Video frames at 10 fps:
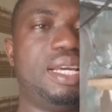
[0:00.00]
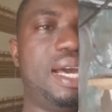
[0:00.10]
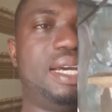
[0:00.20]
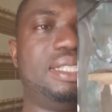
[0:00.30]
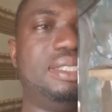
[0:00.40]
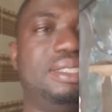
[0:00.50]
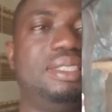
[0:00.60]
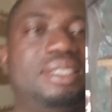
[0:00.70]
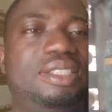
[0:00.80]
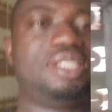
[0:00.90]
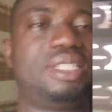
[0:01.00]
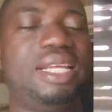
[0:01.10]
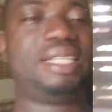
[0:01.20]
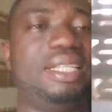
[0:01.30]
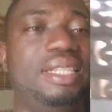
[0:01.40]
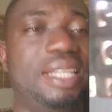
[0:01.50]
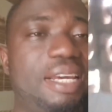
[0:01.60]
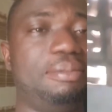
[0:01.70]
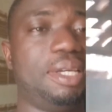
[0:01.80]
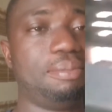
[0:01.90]
And just like the
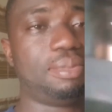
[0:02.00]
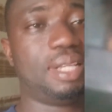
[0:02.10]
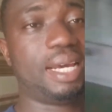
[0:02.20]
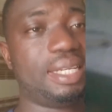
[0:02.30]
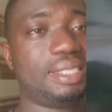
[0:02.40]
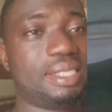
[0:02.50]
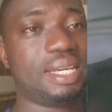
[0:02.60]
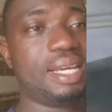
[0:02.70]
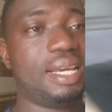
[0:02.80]
name implies,